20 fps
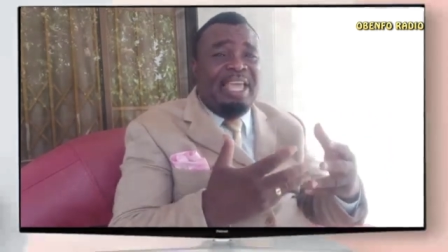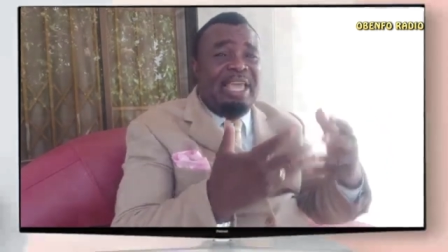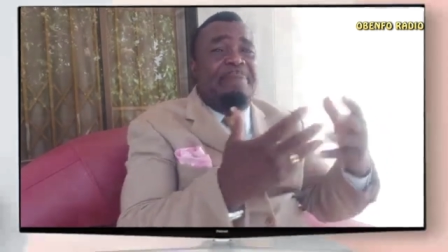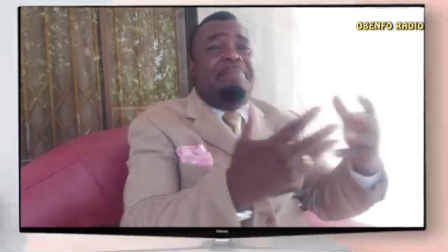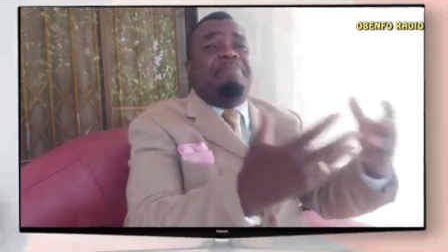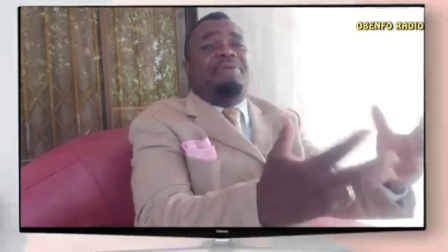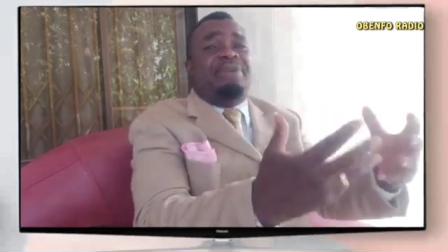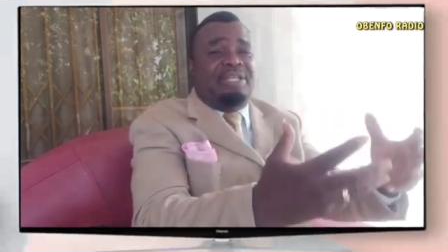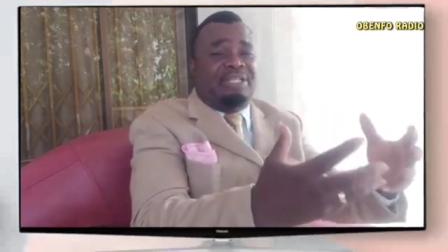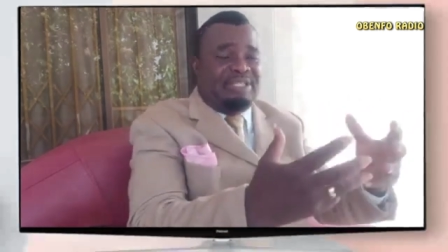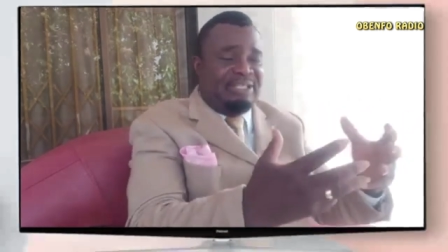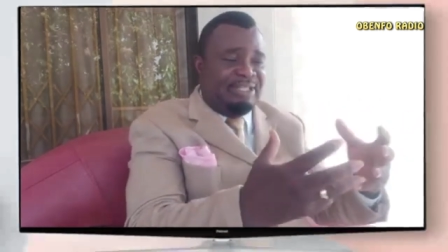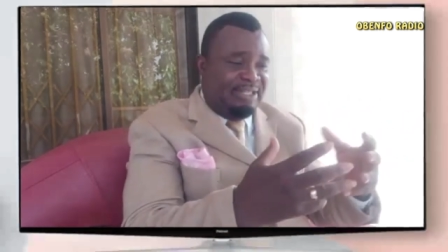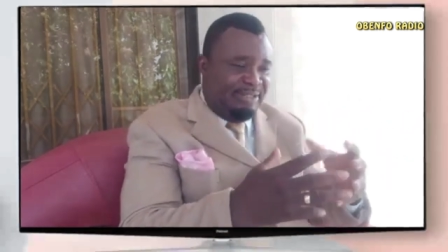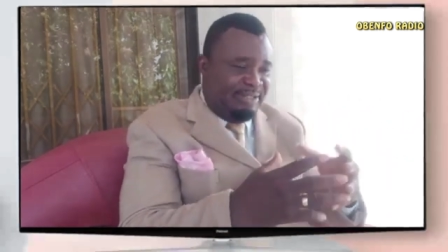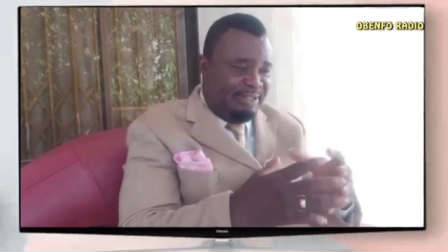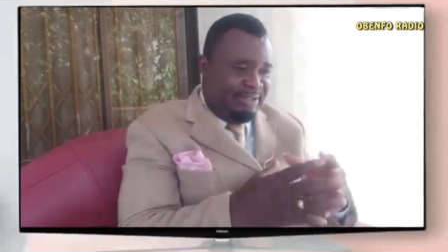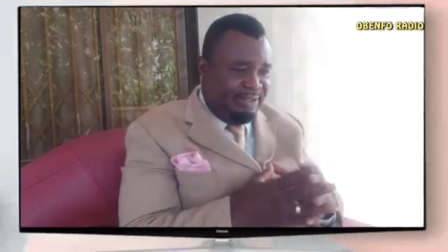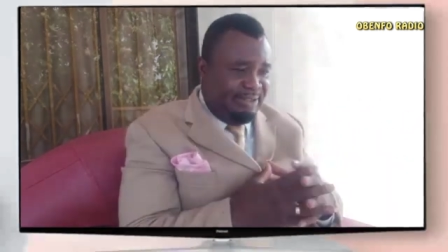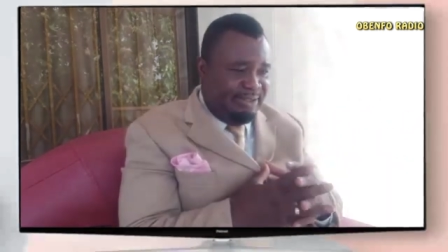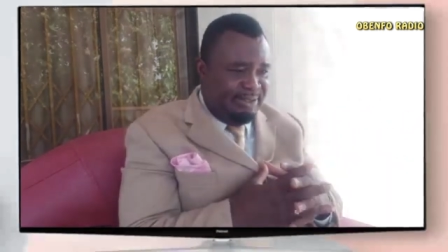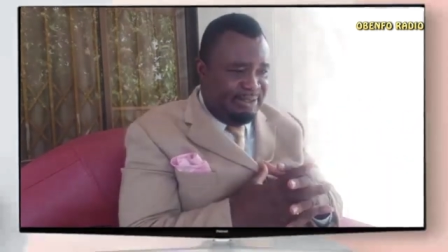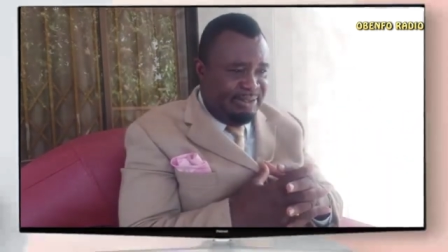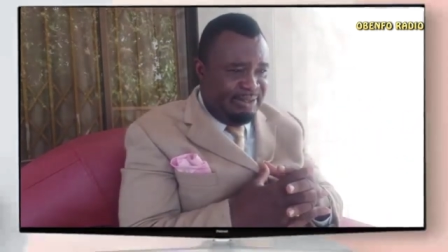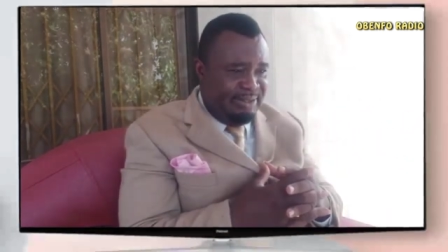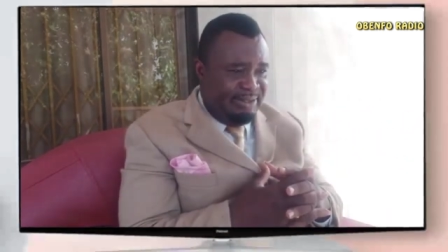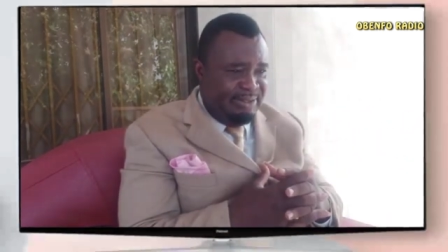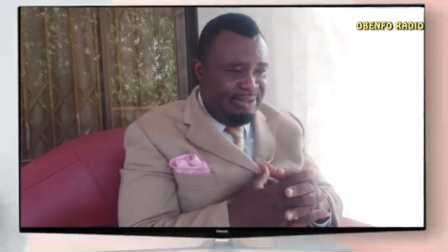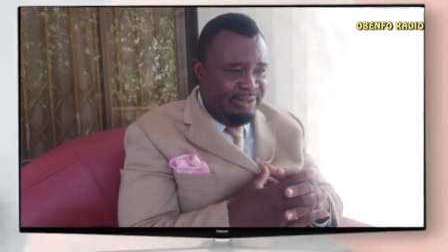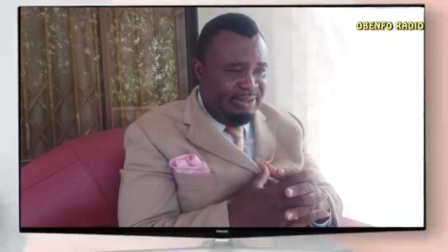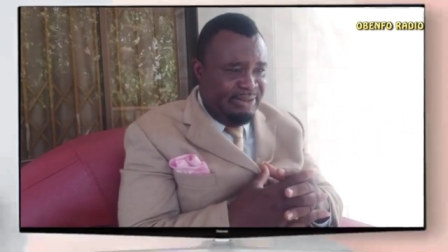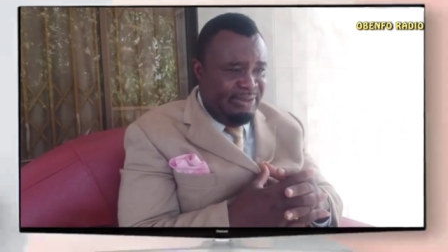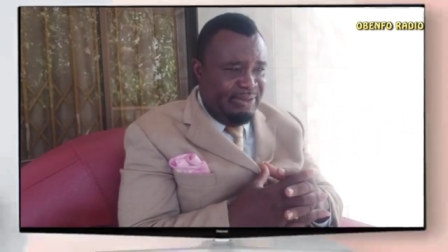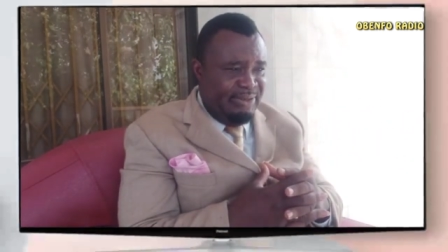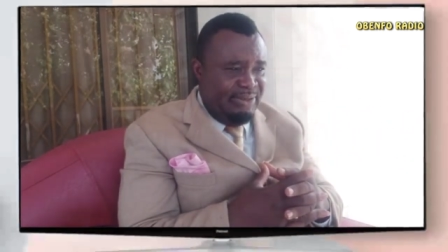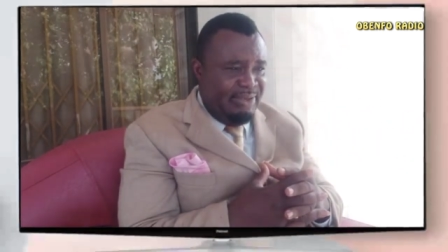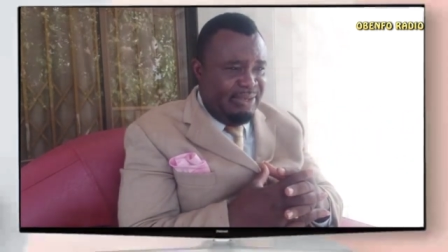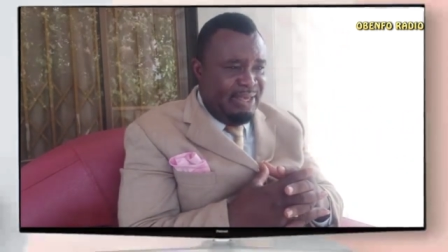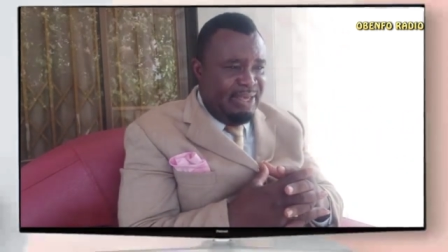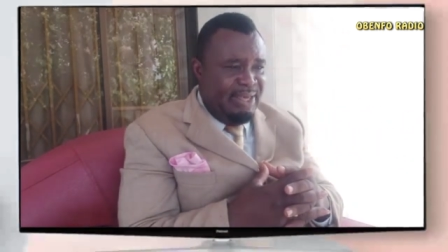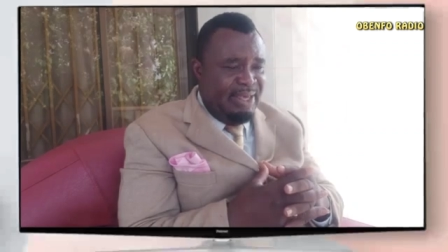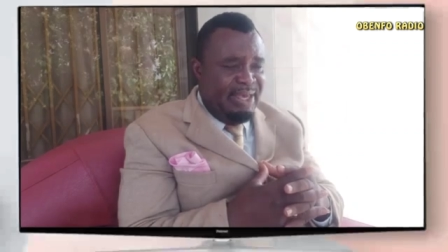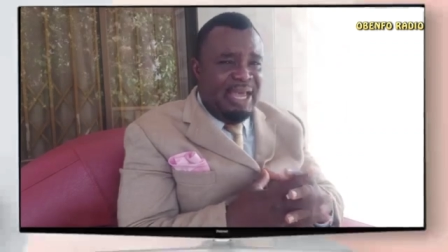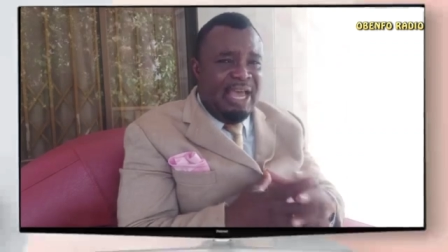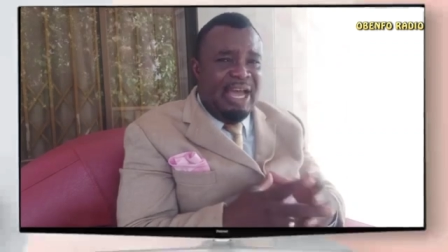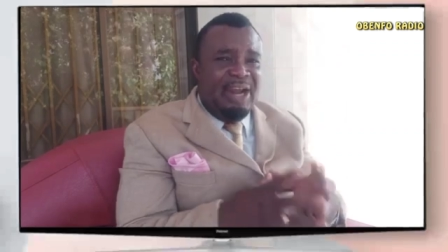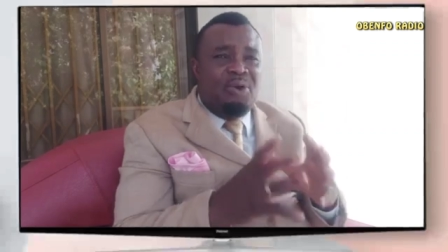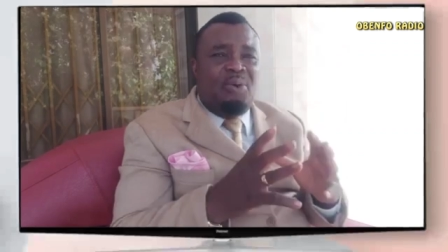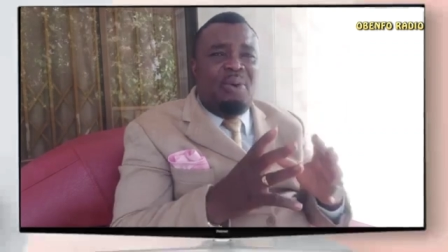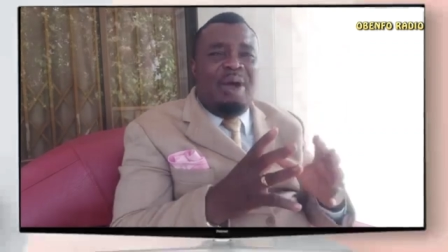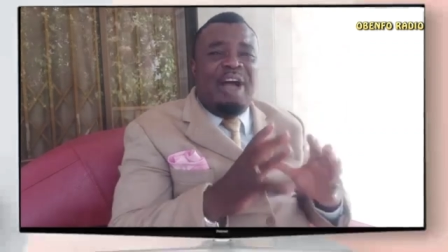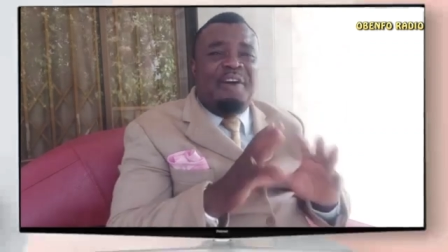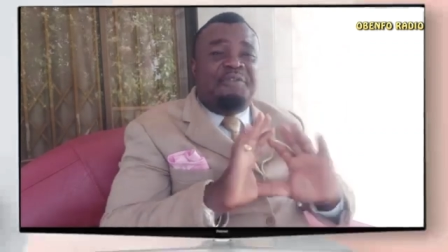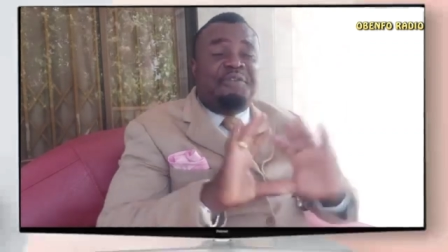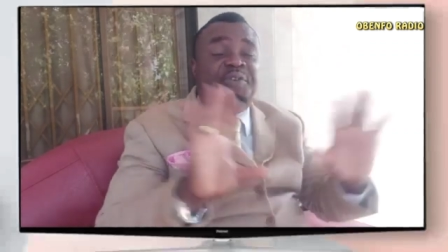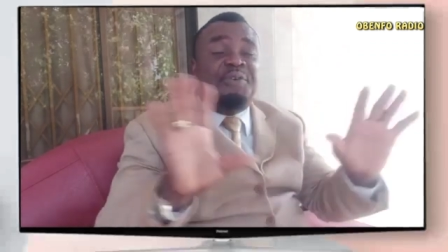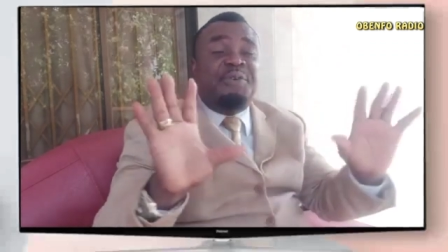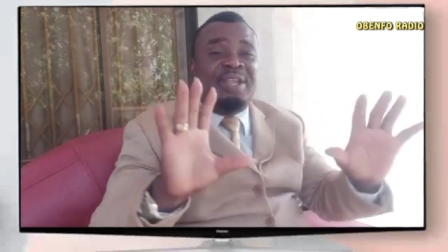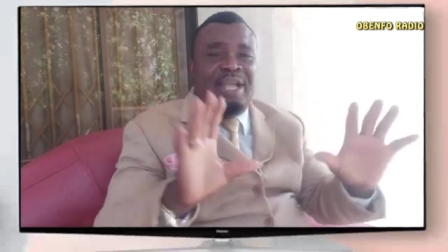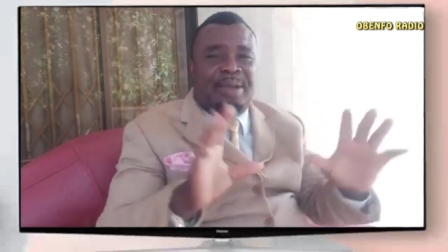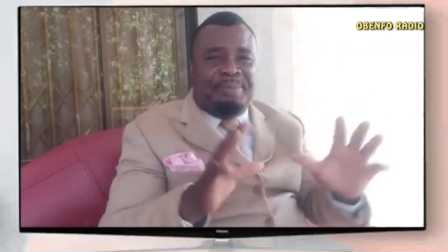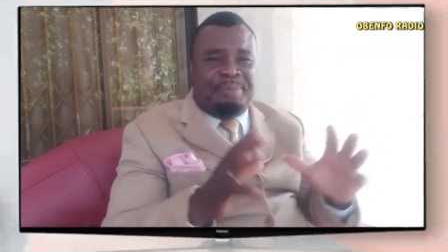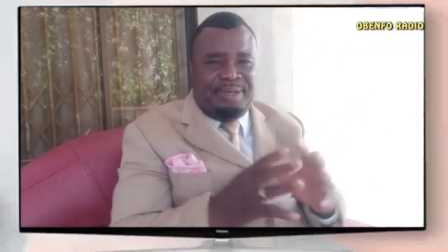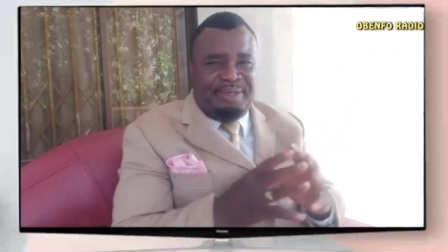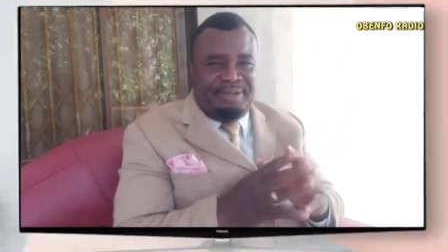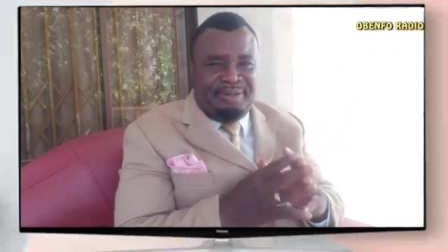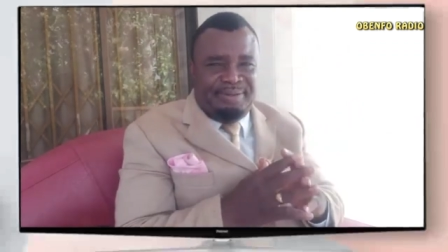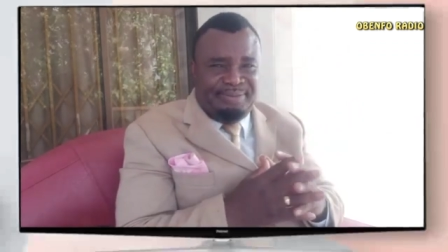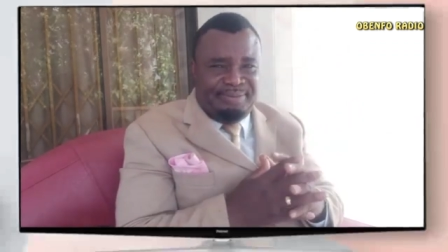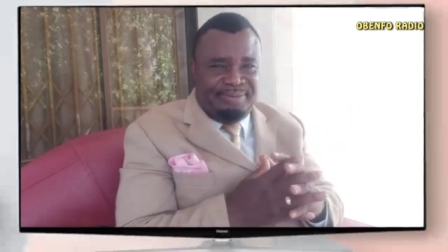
a president. And no affluent.